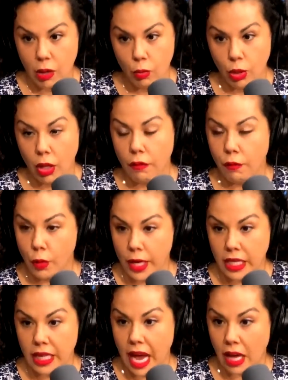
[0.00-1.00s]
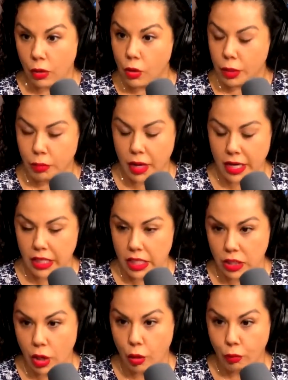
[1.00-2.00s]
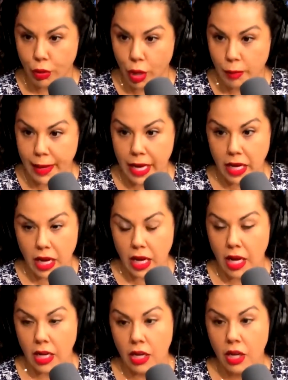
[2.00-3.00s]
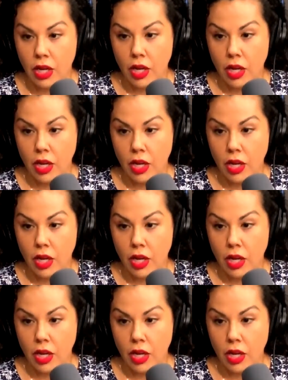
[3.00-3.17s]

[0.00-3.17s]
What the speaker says: it will avoid that court process called probate, and